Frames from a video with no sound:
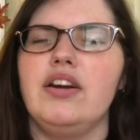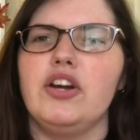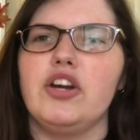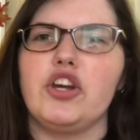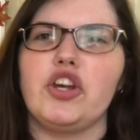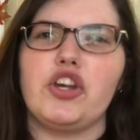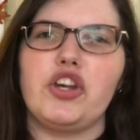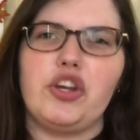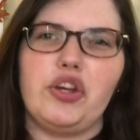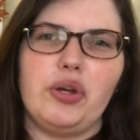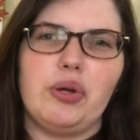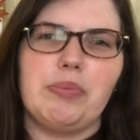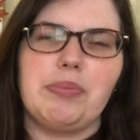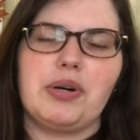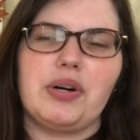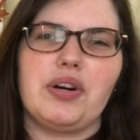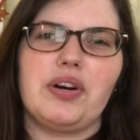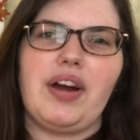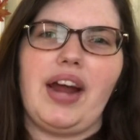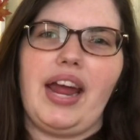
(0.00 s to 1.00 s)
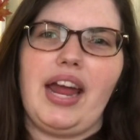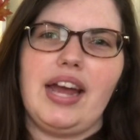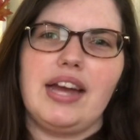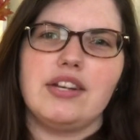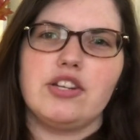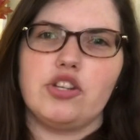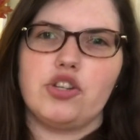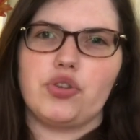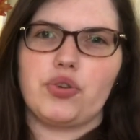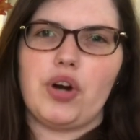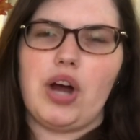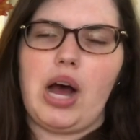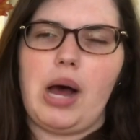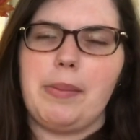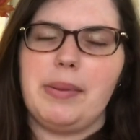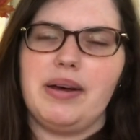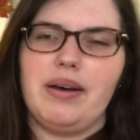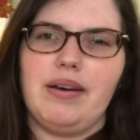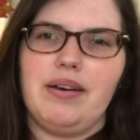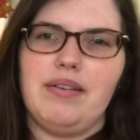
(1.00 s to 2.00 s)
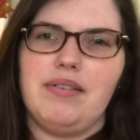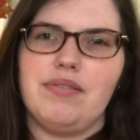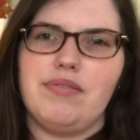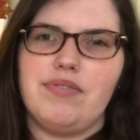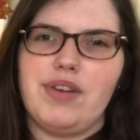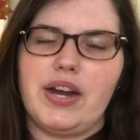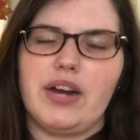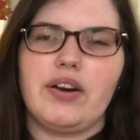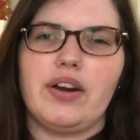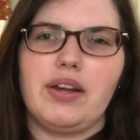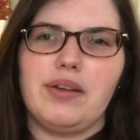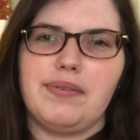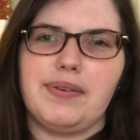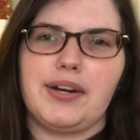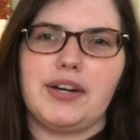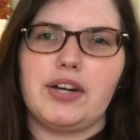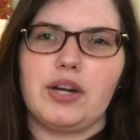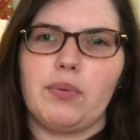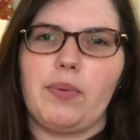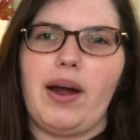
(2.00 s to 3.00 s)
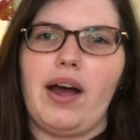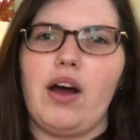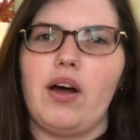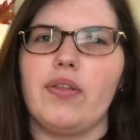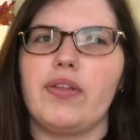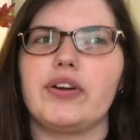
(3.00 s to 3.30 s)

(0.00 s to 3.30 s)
humor and drama very, very well.